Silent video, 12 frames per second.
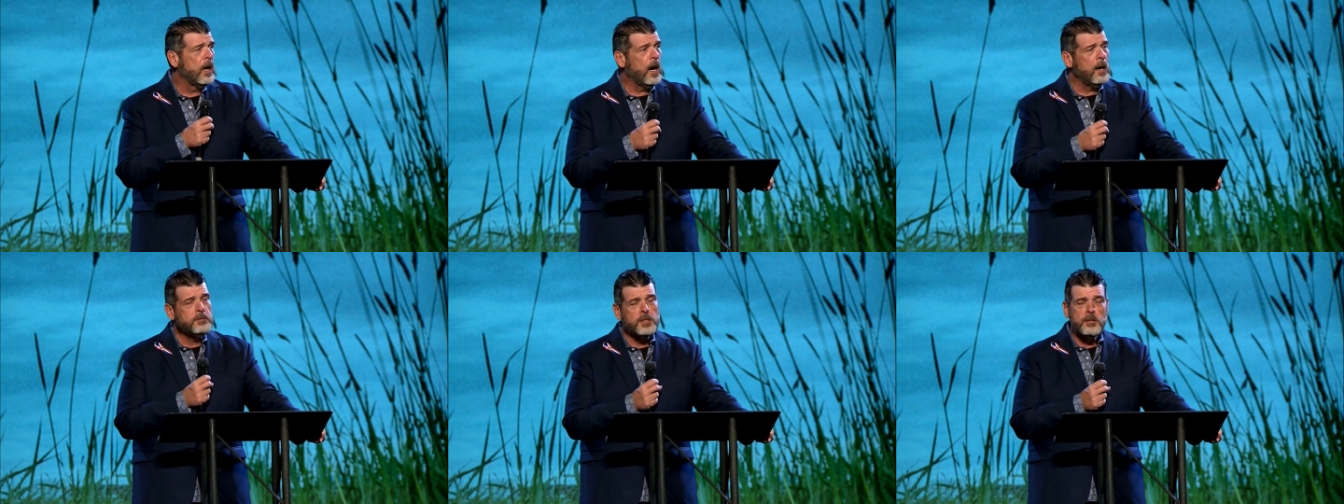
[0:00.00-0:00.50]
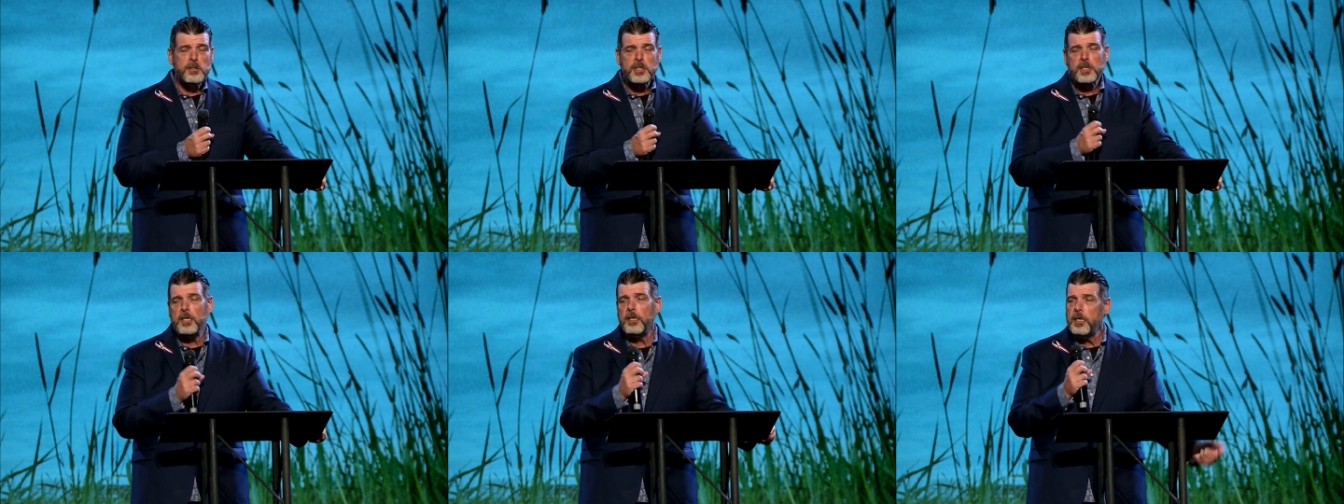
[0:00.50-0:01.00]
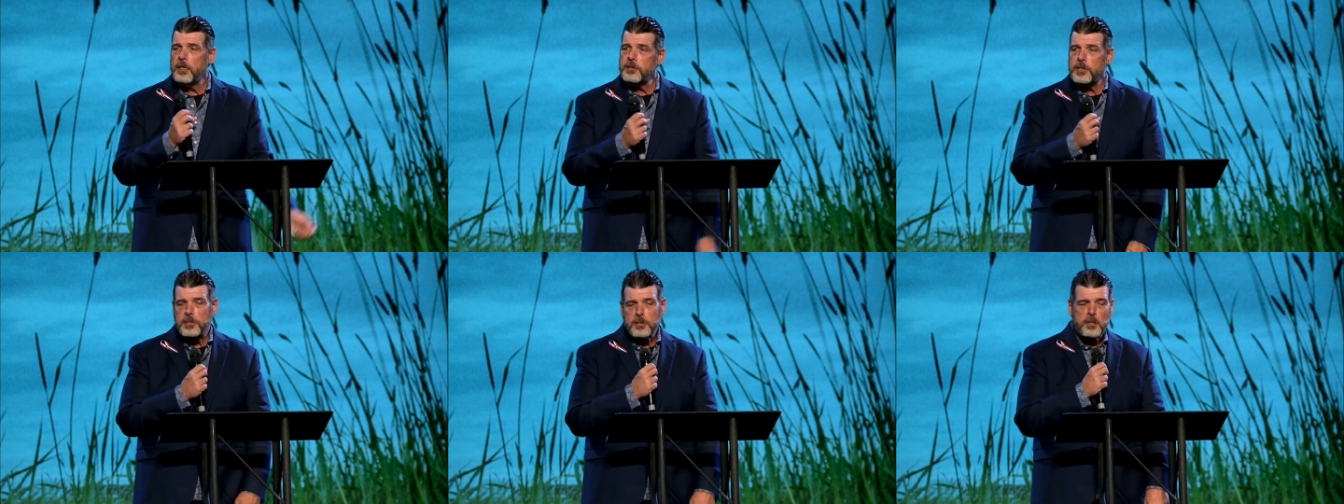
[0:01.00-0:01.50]
I'm too silly and
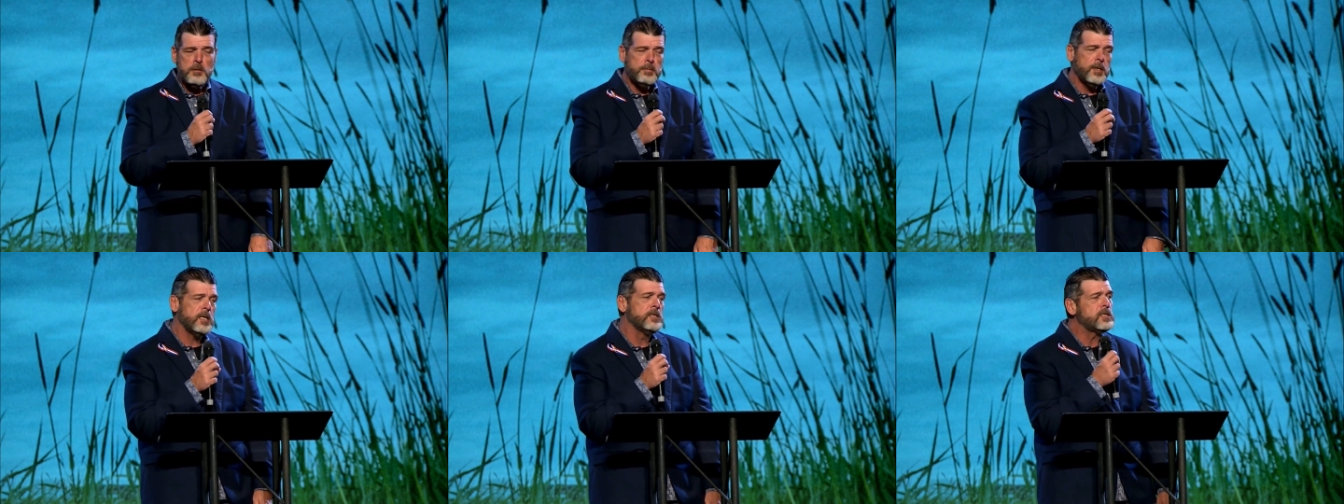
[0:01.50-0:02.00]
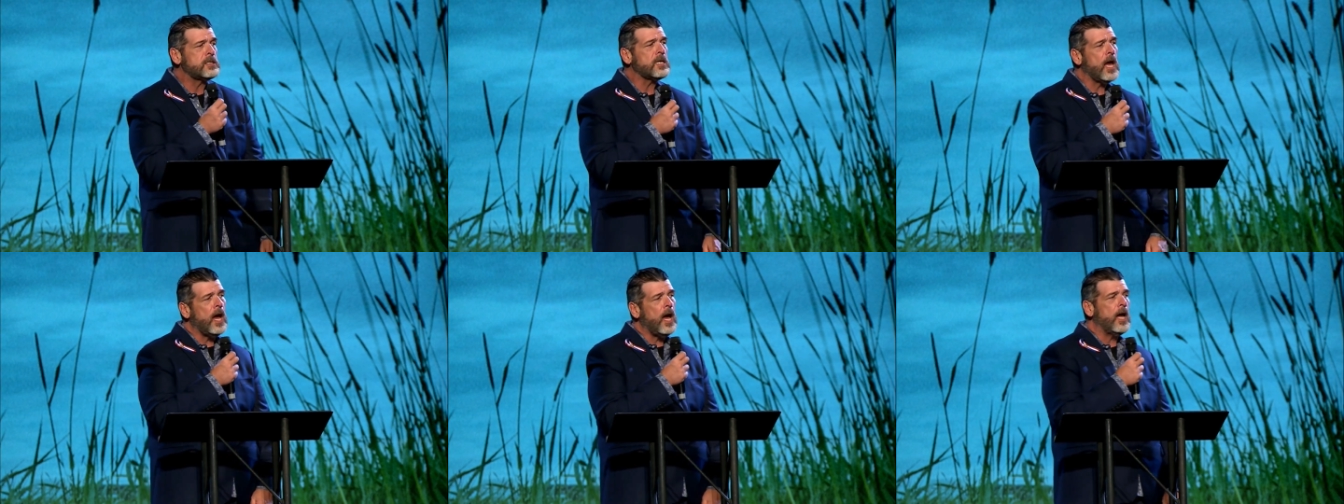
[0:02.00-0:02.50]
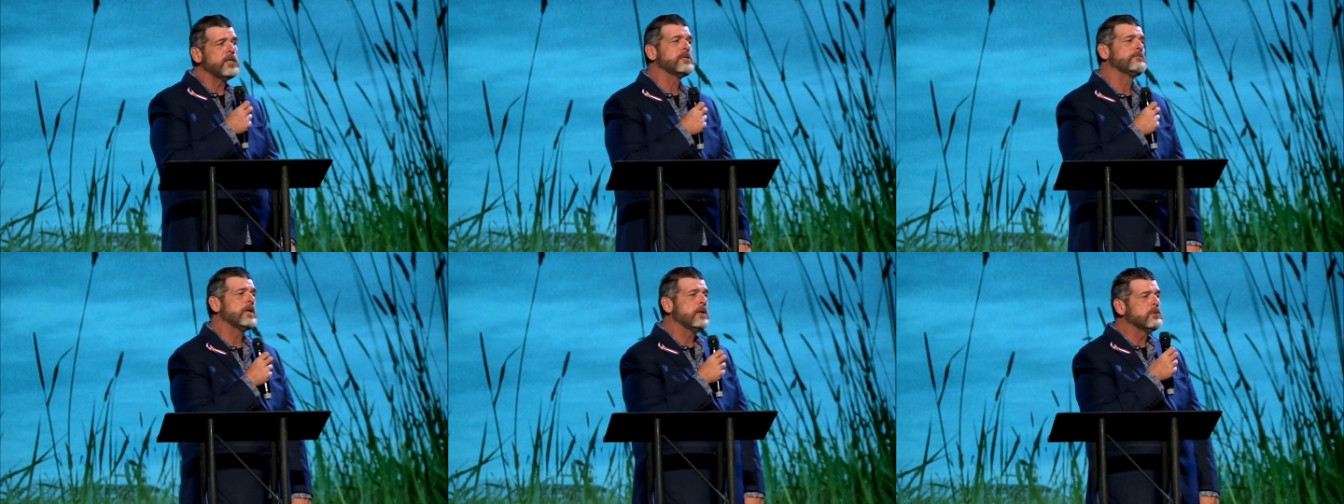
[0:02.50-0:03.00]
stupid and sad to
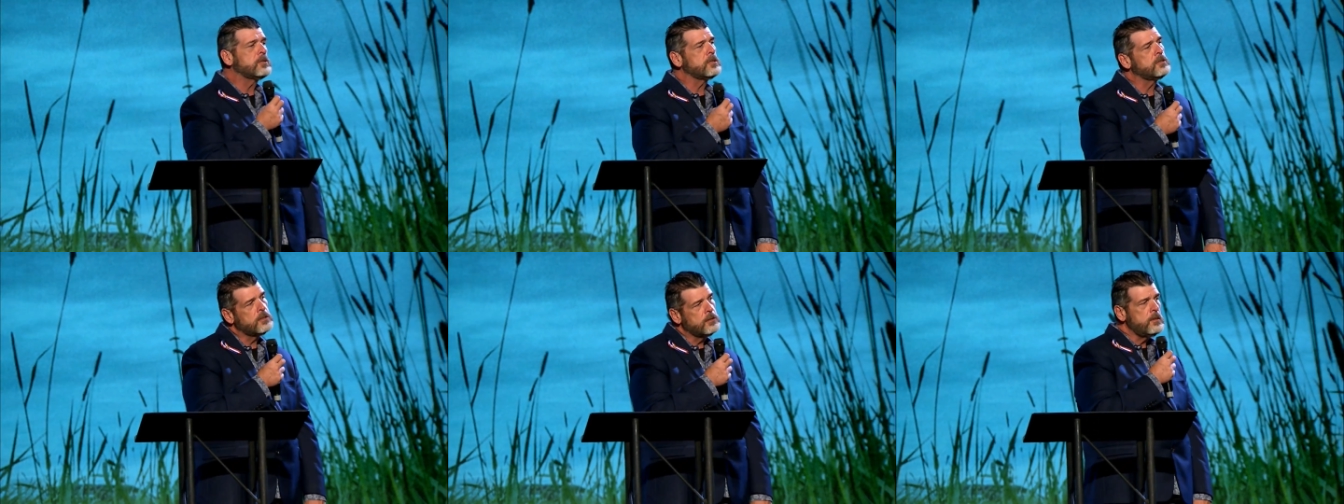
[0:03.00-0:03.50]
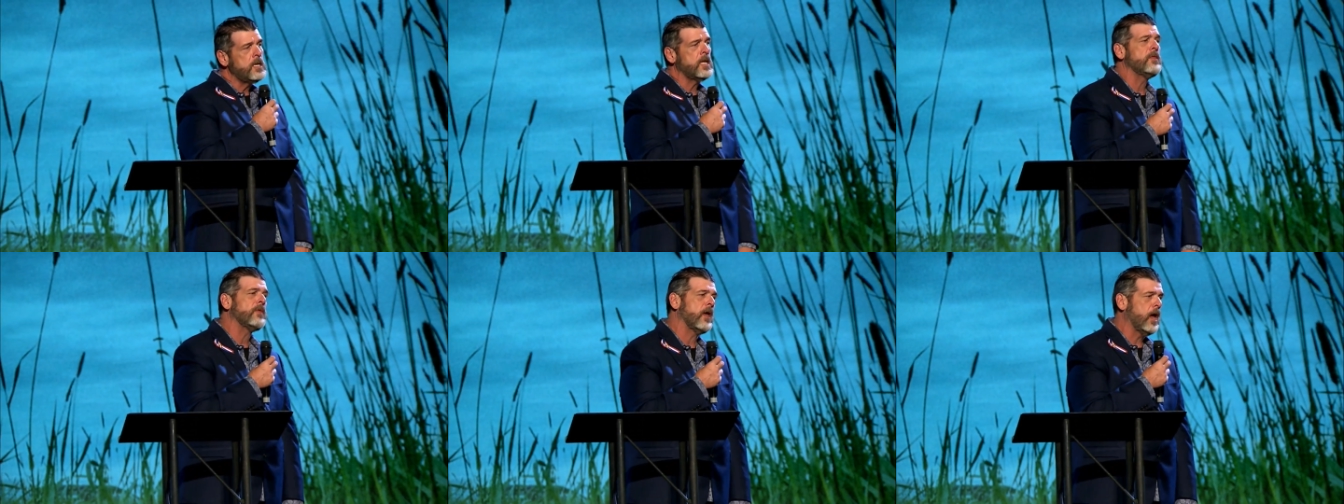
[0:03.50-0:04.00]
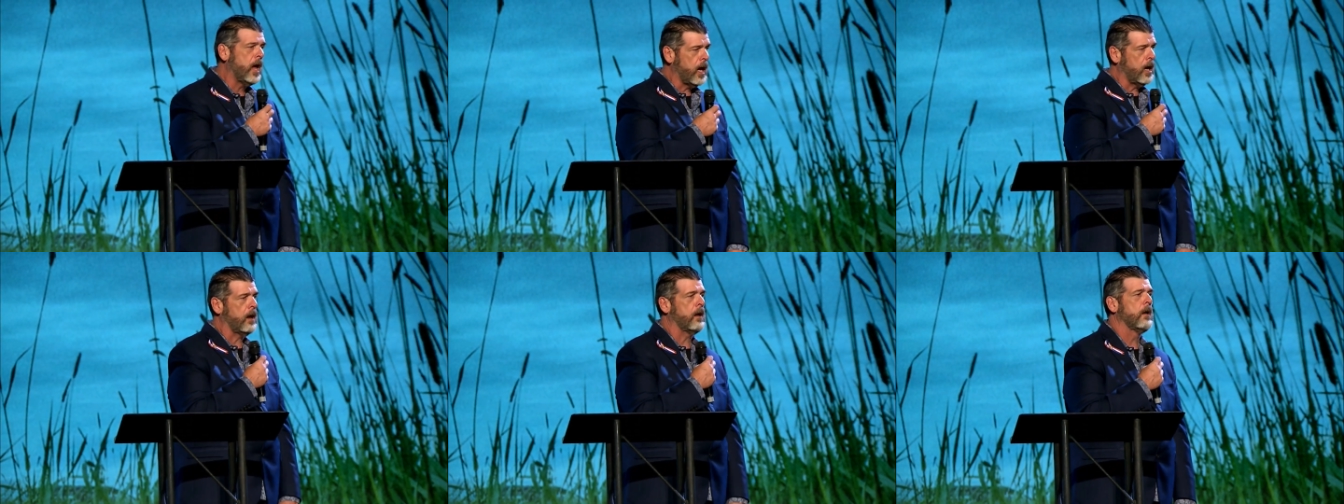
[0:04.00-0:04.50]
be able to do anything.